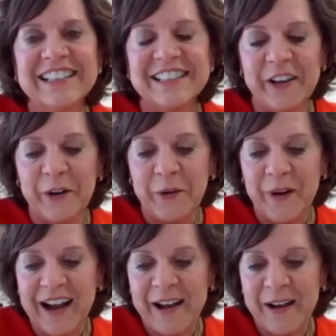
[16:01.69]

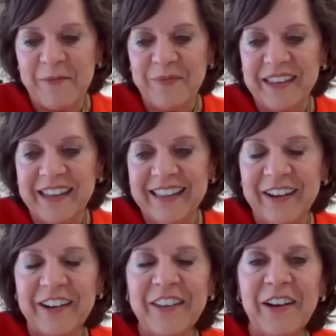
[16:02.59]
So
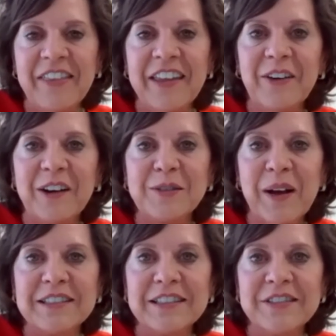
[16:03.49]
I think there are some
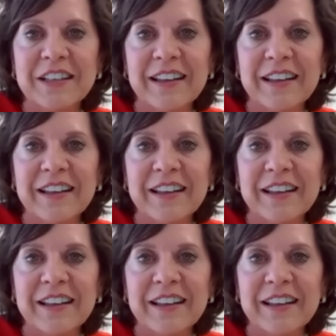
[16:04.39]
positives and